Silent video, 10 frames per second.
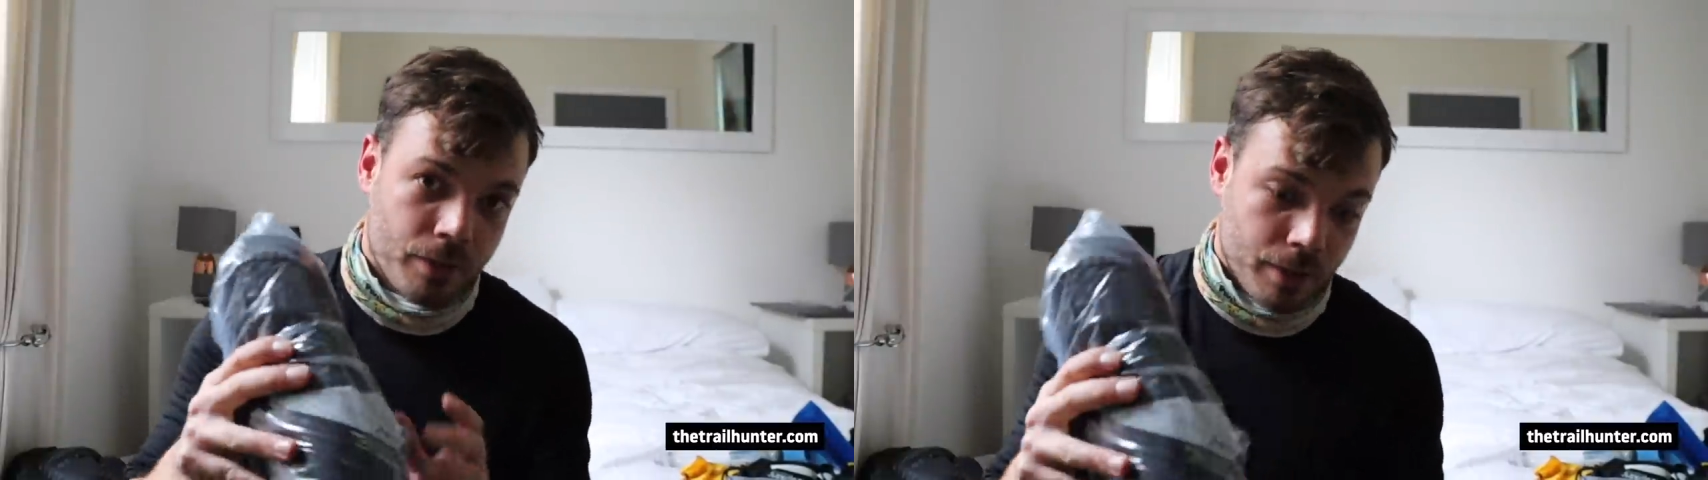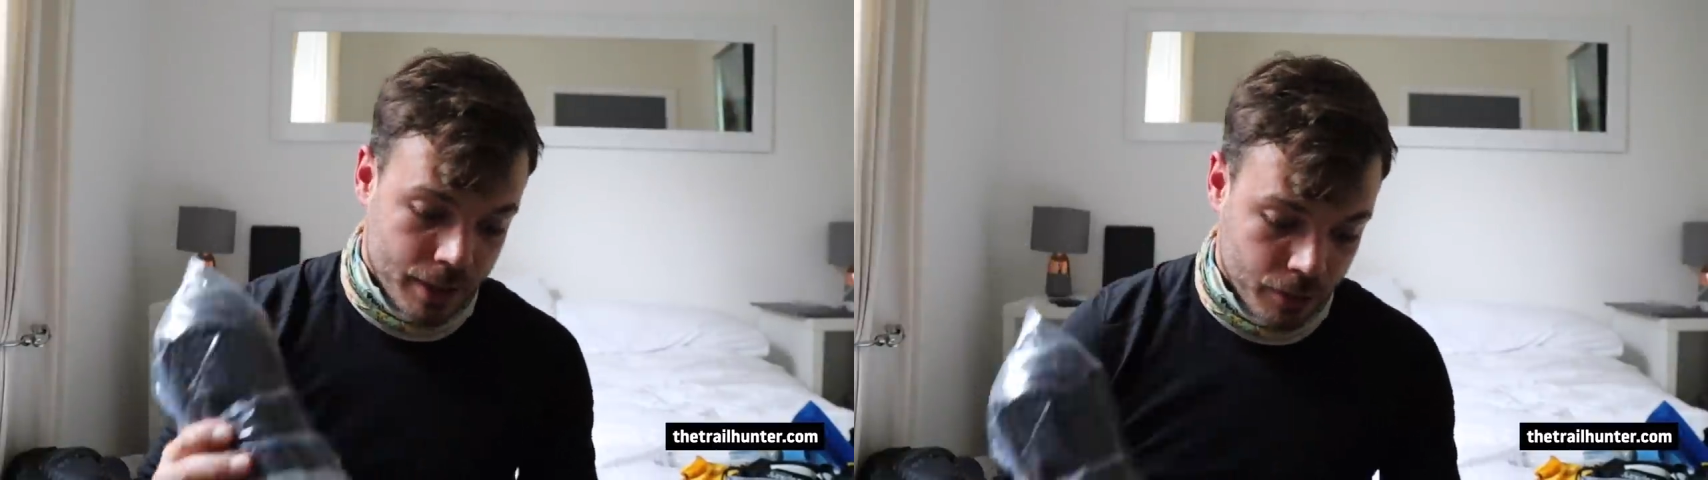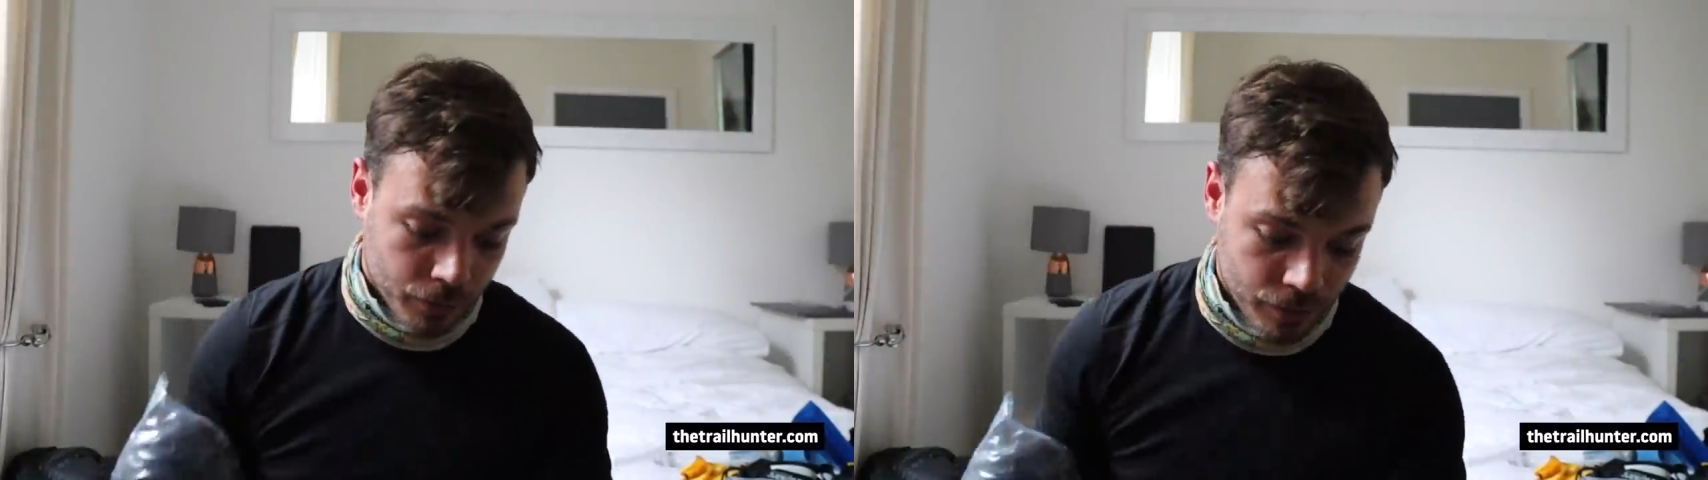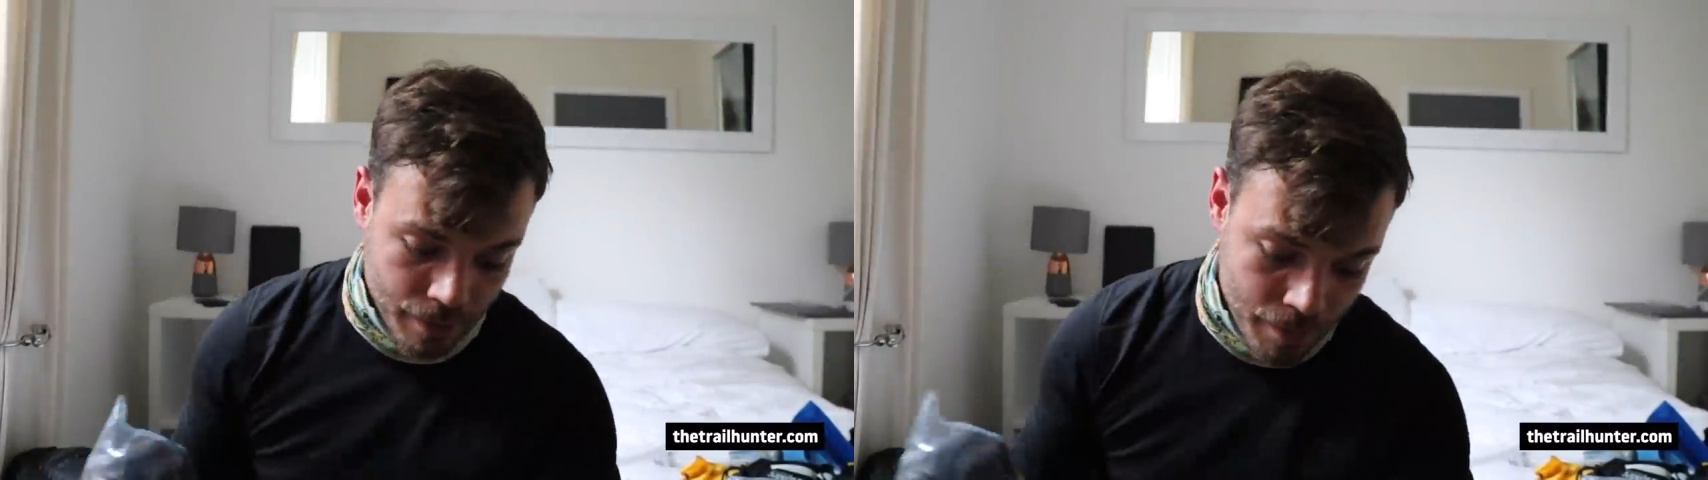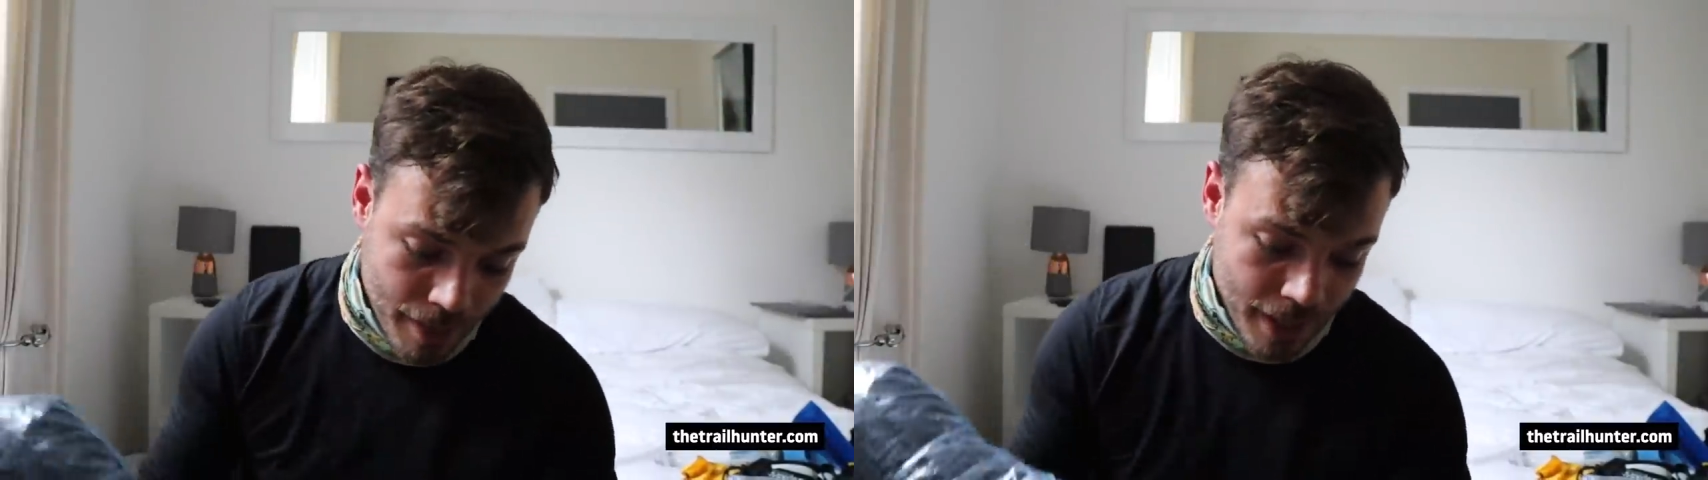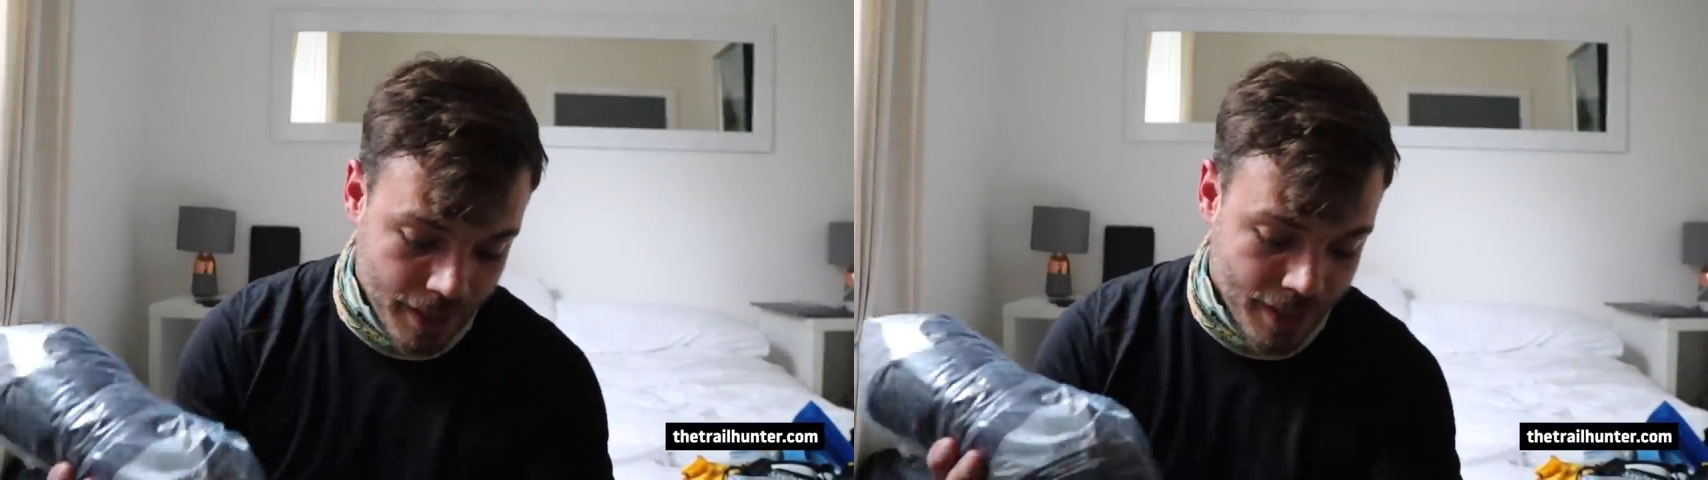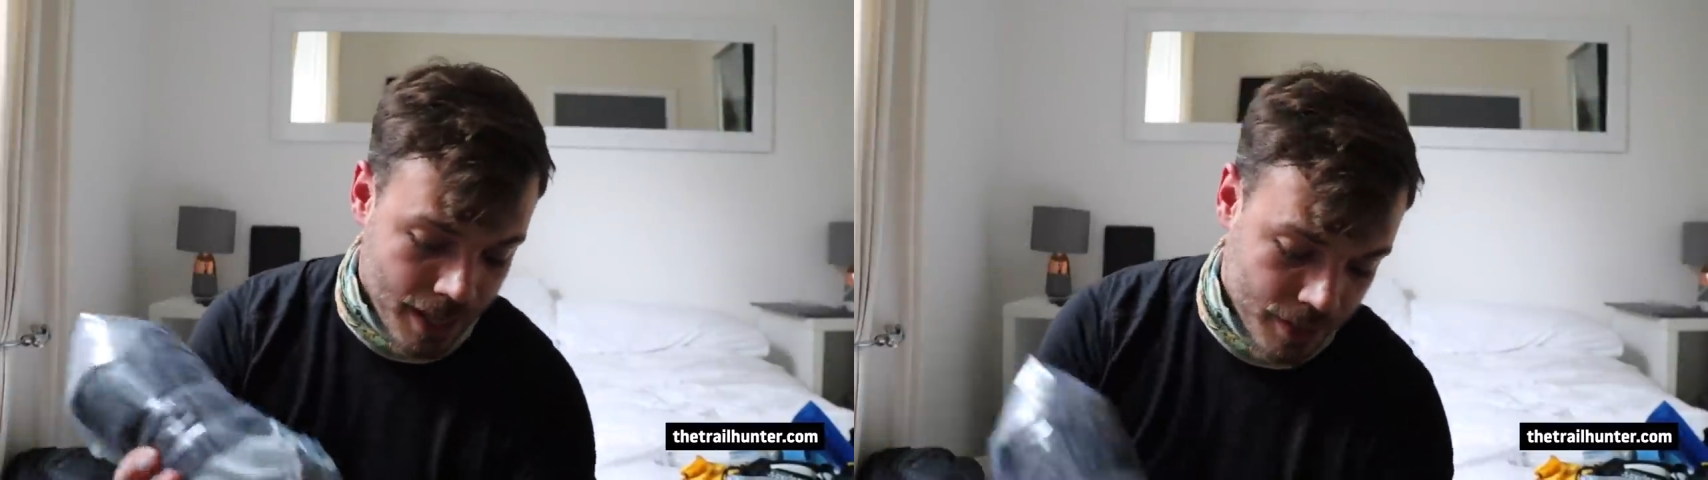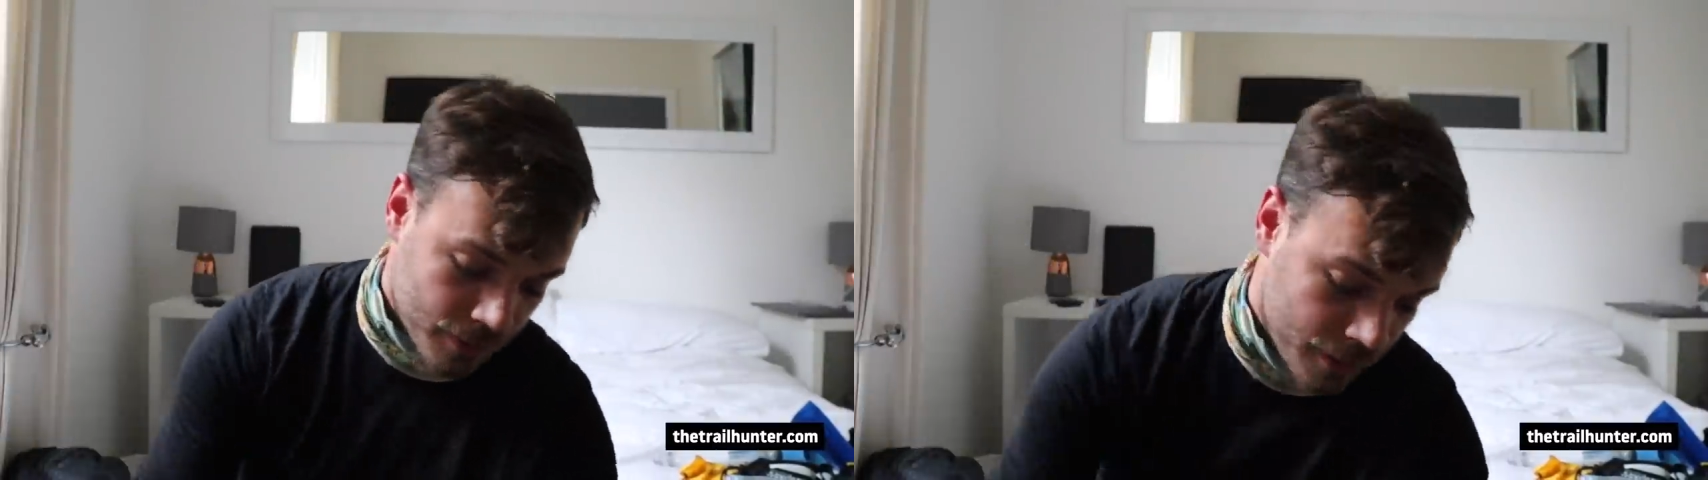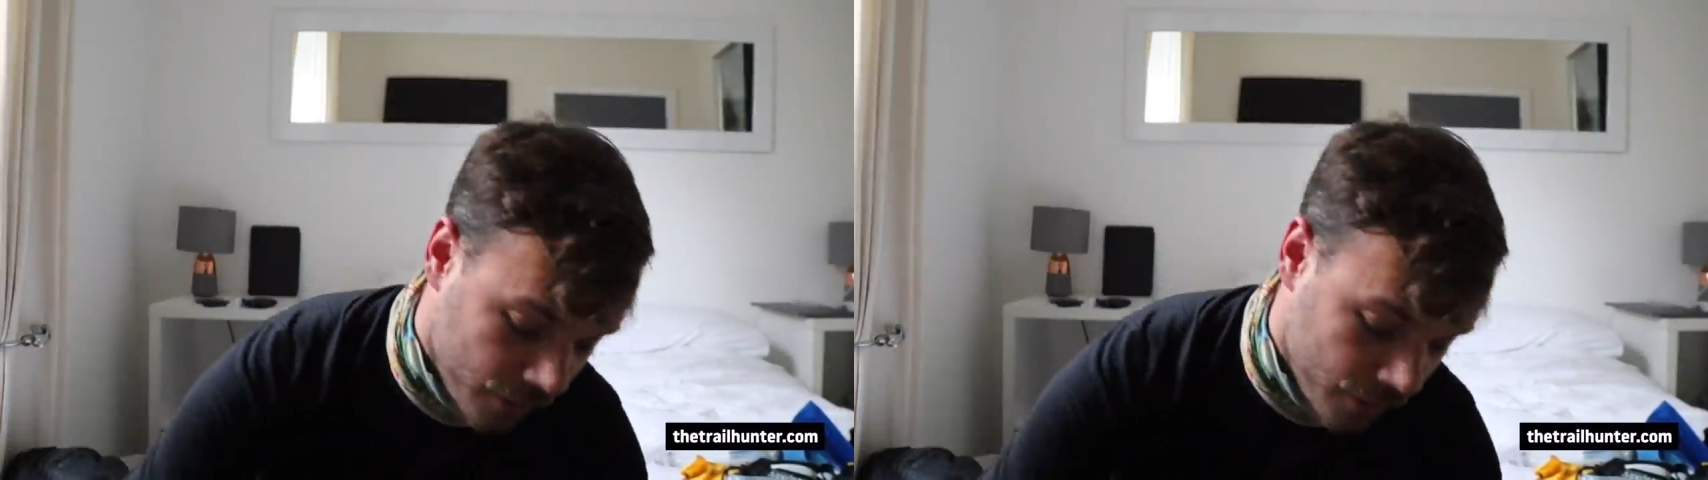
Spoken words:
Really cool sleeping pad, and that just